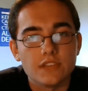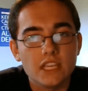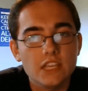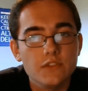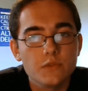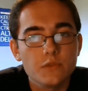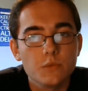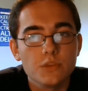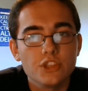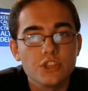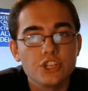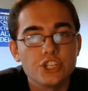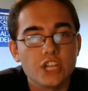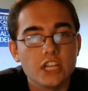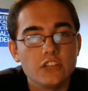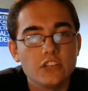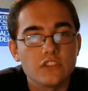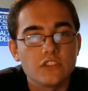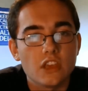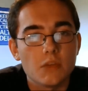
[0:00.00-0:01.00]
even with the
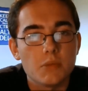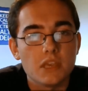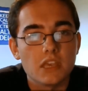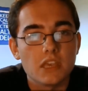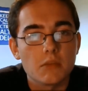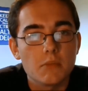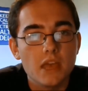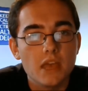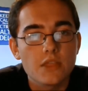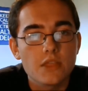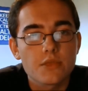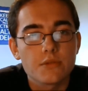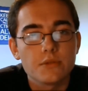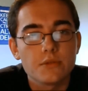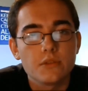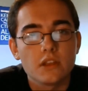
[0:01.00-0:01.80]
changes that are being made through